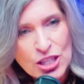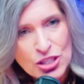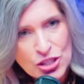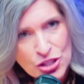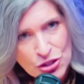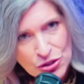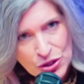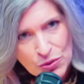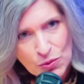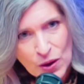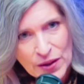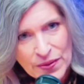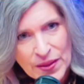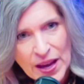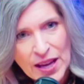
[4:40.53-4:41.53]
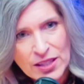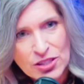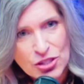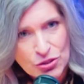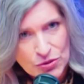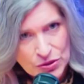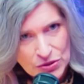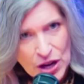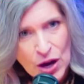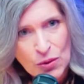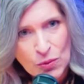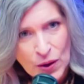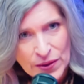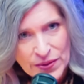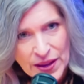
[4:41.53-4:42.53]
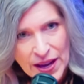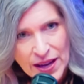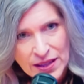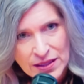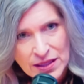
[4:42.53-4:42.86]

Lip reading: do you want that? Do you not want that?